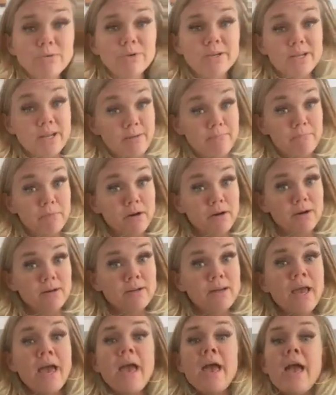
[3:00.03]
a
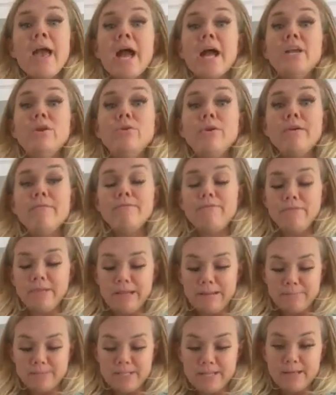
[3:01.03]
number. And you can
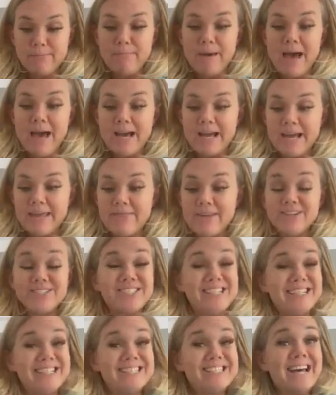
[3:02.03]
flip to the back, and
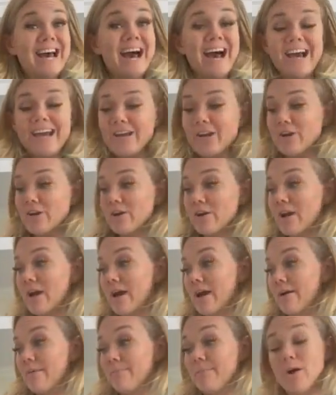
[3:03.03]
there's an
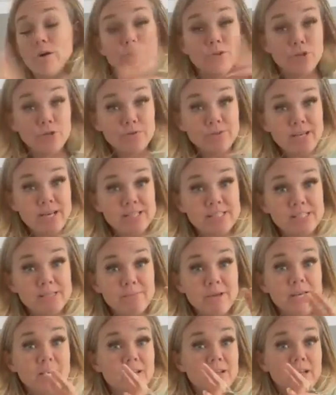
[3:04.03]
entire New
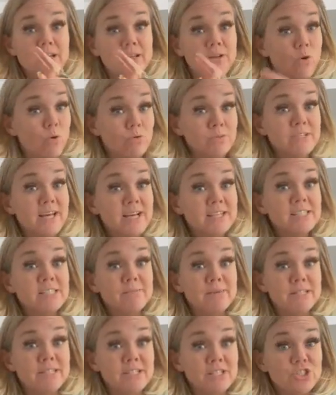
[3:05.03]
Testament and Old
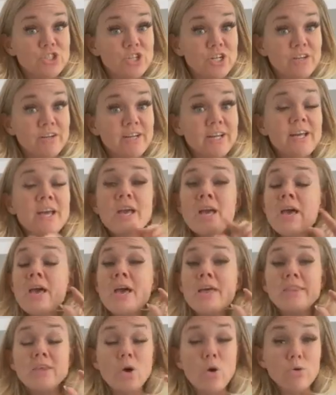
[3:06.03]
Testament dictionary.
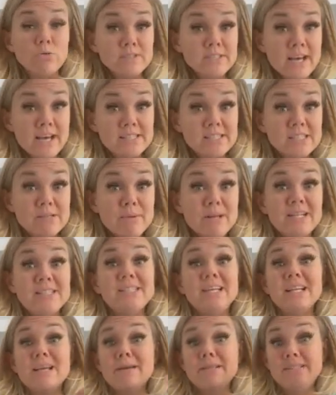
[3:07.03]
The Old Testament is
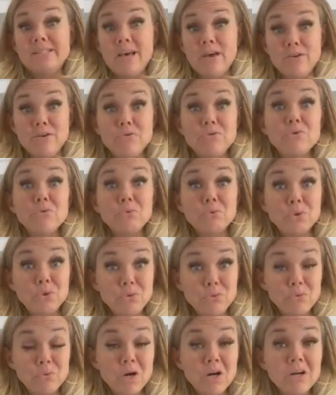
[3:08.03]
going to tell you the
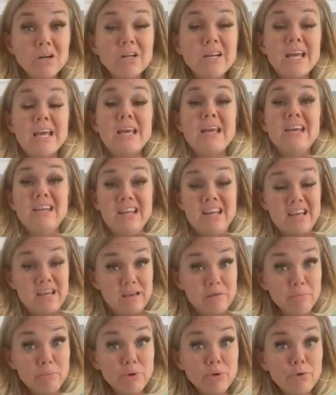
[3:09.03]
root word in
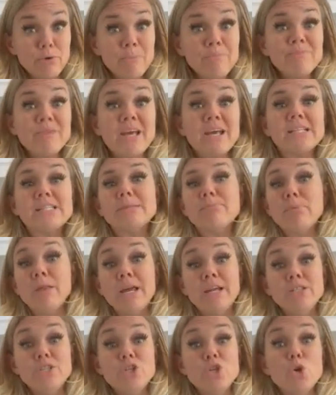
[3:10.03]
Hebrew,
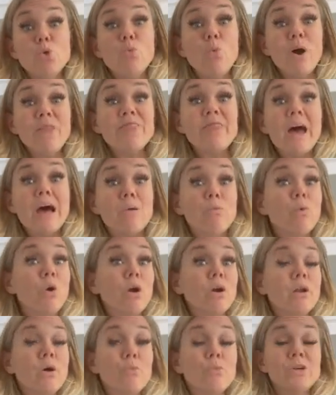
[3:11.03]
explain to you what that
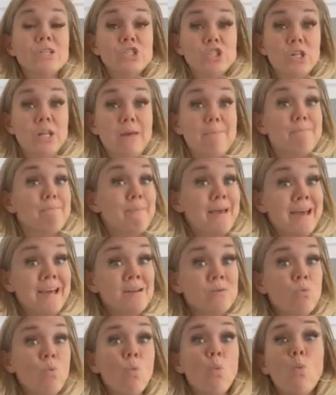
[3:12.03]
word originally
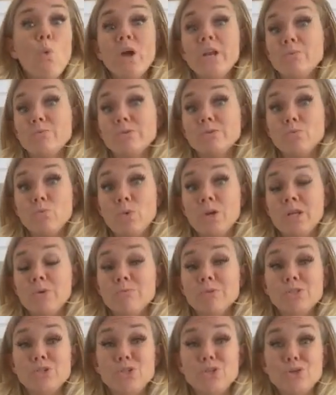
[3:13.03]
meant, when it
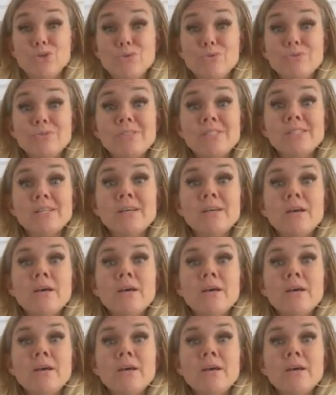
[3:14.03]
was used,